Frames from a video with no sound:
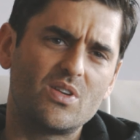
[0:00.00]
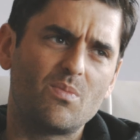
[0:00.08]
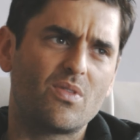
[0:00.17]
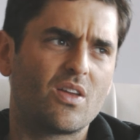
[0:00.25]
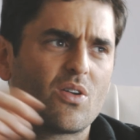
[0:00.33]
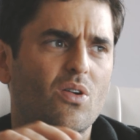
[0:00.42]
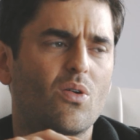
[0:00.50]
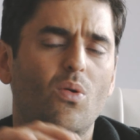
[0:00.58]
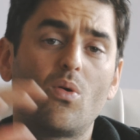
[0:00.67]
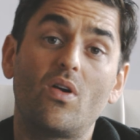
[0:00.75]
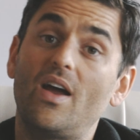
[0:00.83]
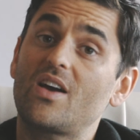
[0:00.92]
deep thinker,
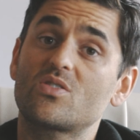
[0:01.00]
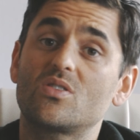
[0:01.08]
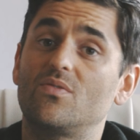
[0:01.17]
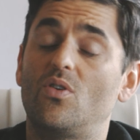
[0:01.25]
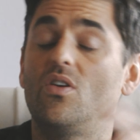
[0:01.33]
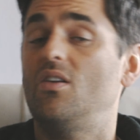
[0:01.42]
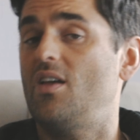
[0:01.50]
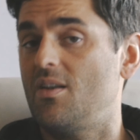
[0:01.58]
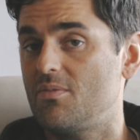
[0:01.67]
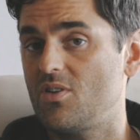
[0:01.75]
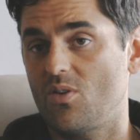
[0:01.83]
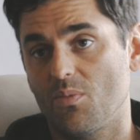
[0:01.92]
or extroverted
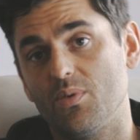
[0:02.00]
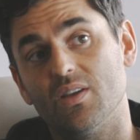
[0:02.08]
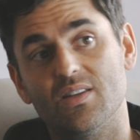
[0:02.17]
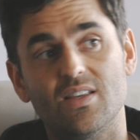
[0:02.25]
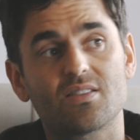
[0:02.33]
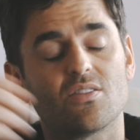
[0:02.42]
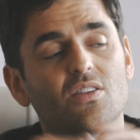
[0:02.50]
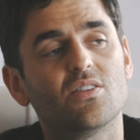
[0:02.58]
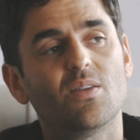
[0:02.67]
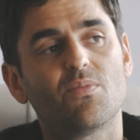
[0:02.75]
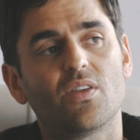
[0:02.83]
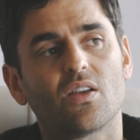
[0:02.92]
and, you know, be a decently
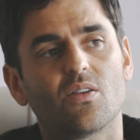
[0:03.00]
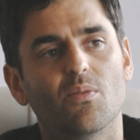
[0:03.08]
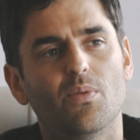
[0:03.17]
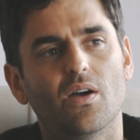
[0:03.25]
deep thinker.